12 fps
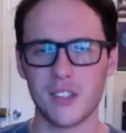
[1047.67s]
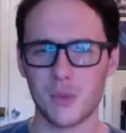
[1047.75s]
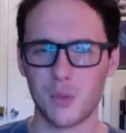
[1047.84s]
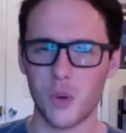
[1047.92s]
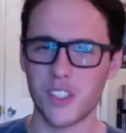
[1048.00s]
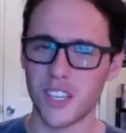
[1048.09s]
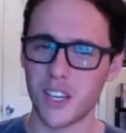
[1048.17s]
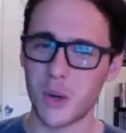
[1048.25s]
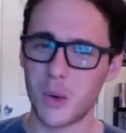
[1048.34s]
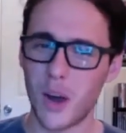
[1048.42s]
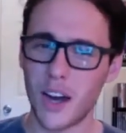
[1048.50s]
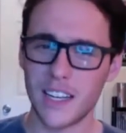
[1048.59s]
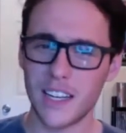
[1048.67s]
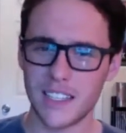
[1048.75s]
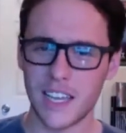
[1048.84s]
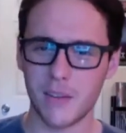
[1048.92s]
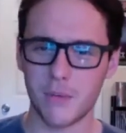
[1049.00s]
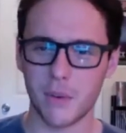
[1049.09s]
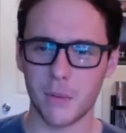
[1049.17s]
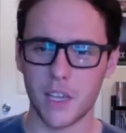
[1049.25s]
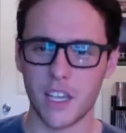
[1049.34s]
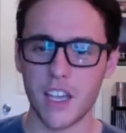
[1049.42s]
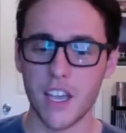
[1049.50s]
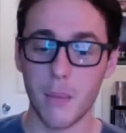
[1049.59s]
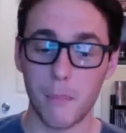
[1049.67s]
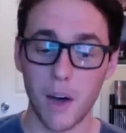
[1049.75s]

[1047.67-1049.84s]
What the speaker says: it just wasn't quite a 10 for me.